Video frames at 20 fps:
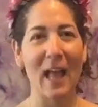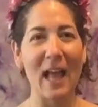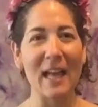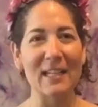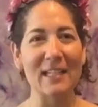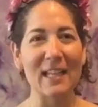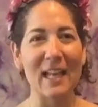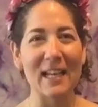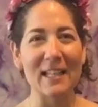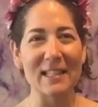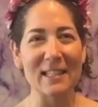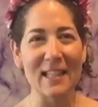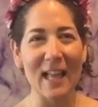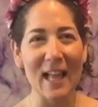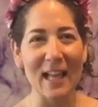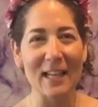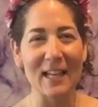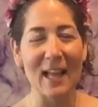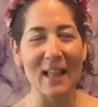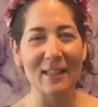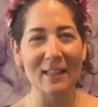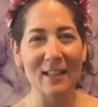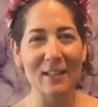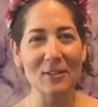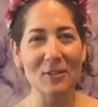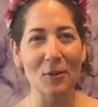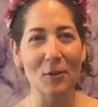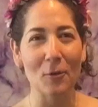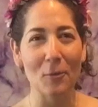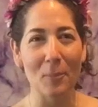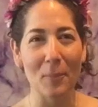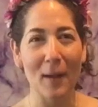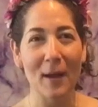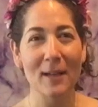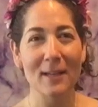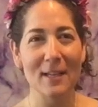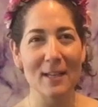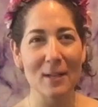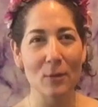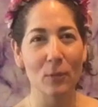and I said, little
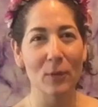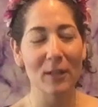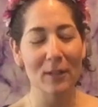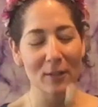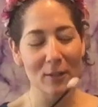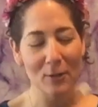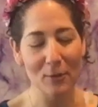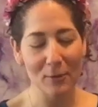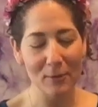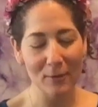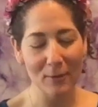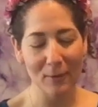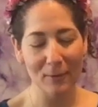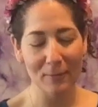bunny, will you?